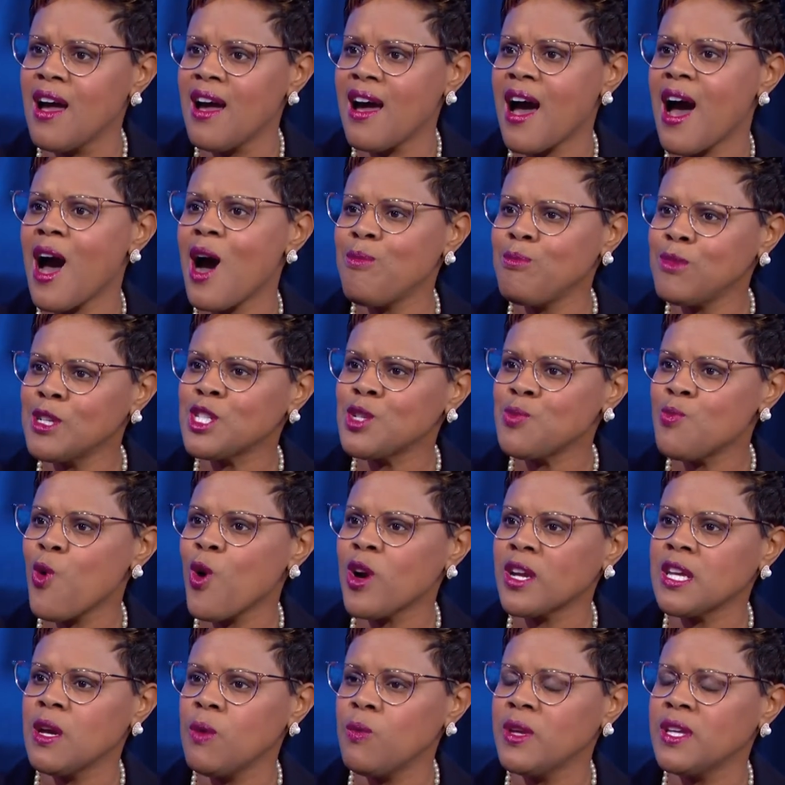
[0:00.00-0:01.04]
How much more
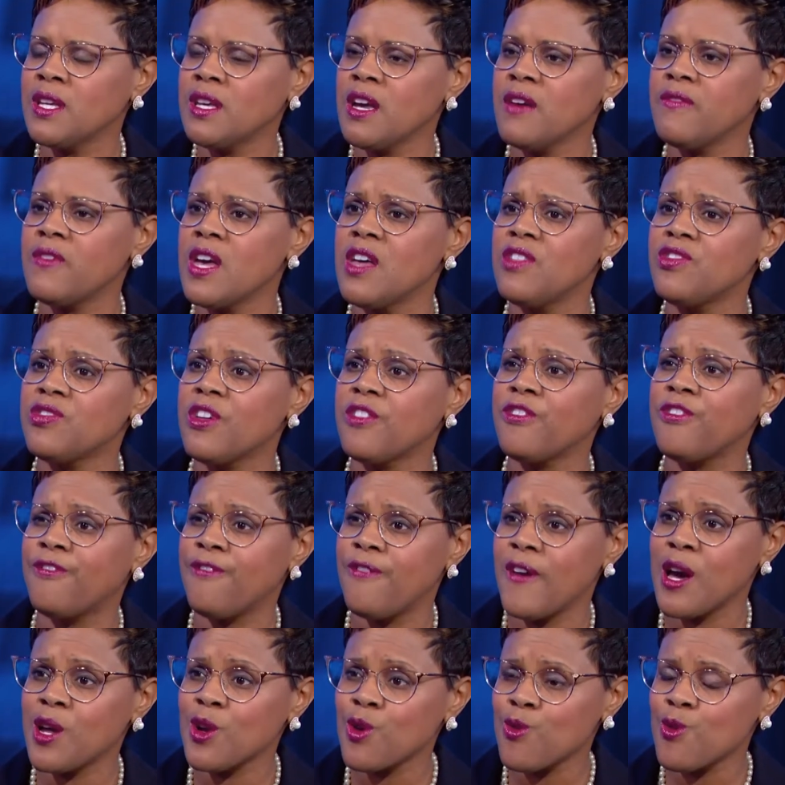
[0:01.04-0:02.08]
can we give? And the
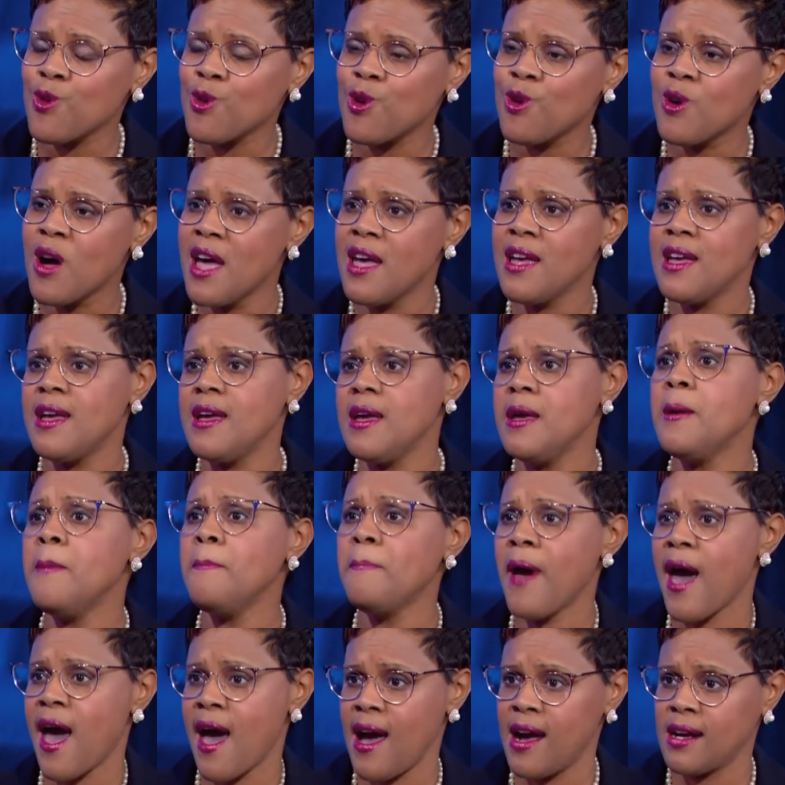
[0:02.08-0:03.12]
federal
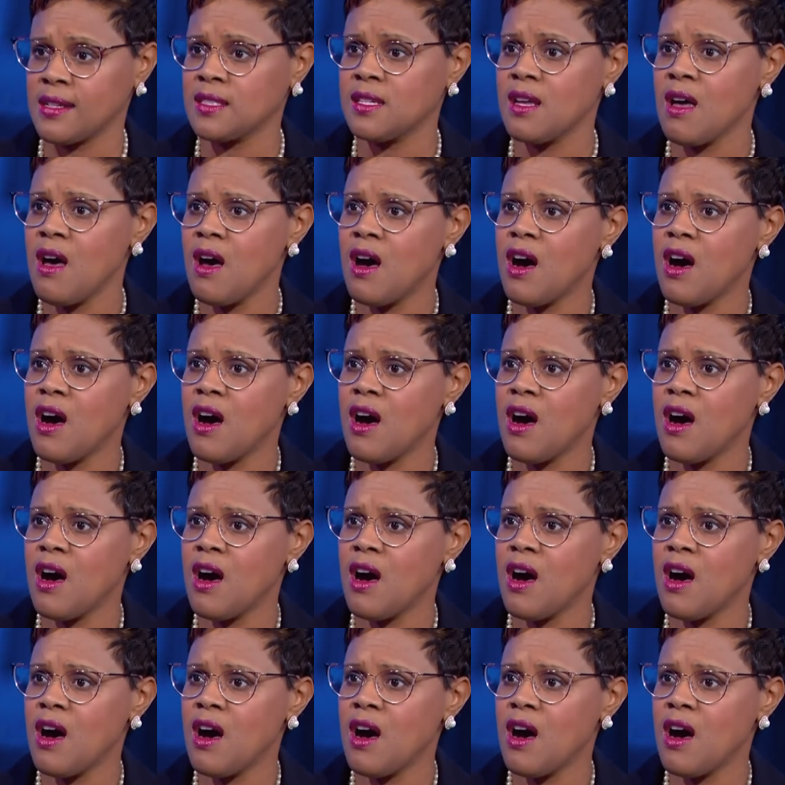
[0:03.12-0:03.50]
impact